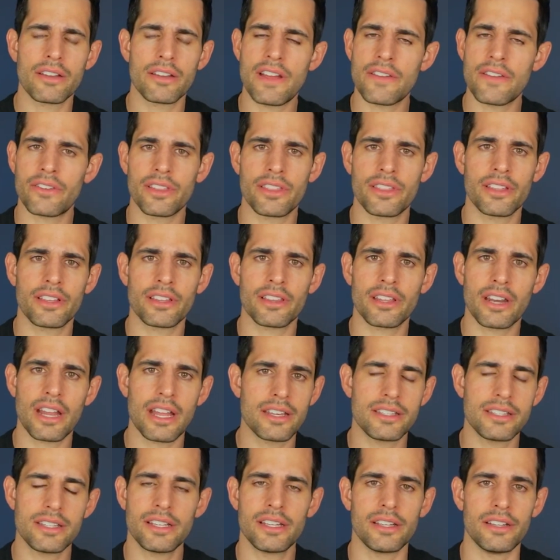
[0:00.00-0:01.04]
of everything that i
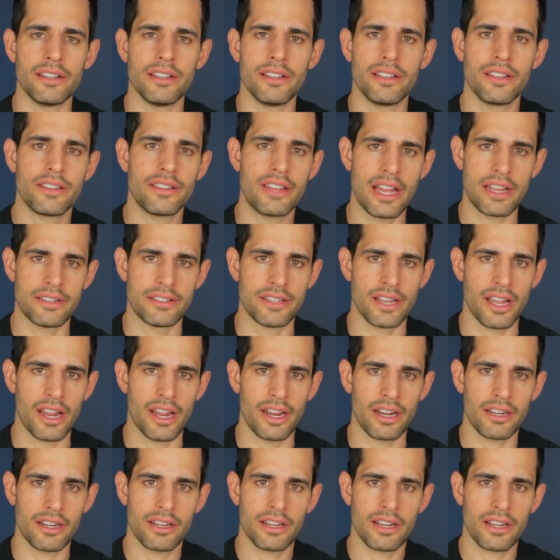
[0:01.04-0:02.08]
did that
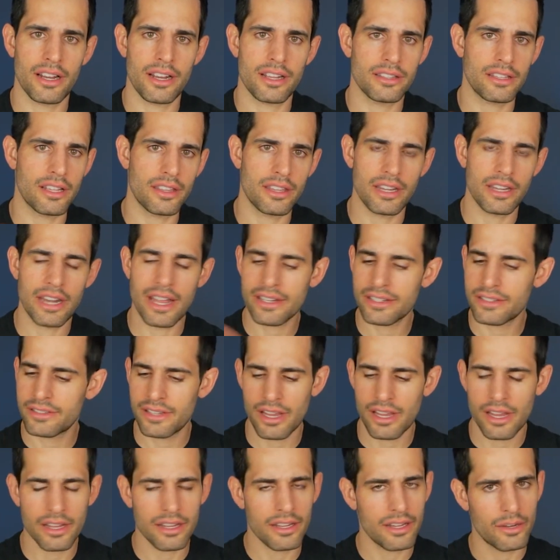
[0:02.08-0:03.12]
day and then the next
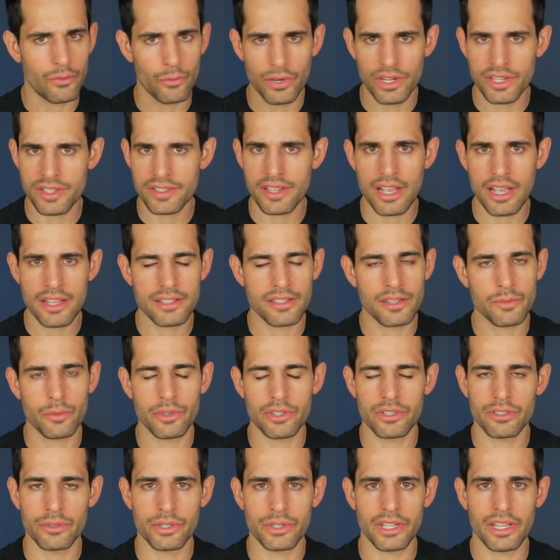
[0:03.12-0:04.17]
day it resets and we
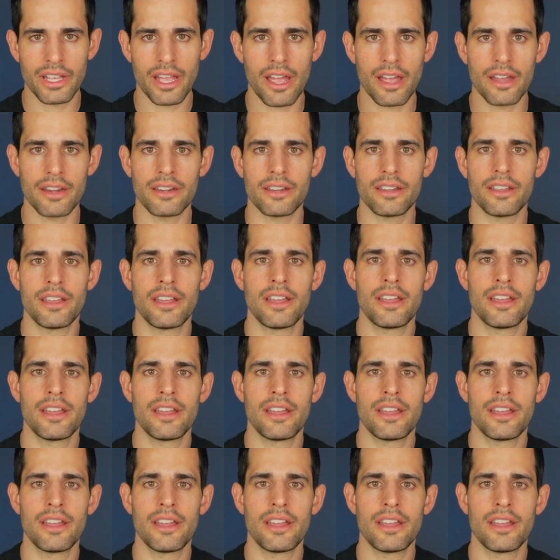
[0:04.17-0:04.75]
do it again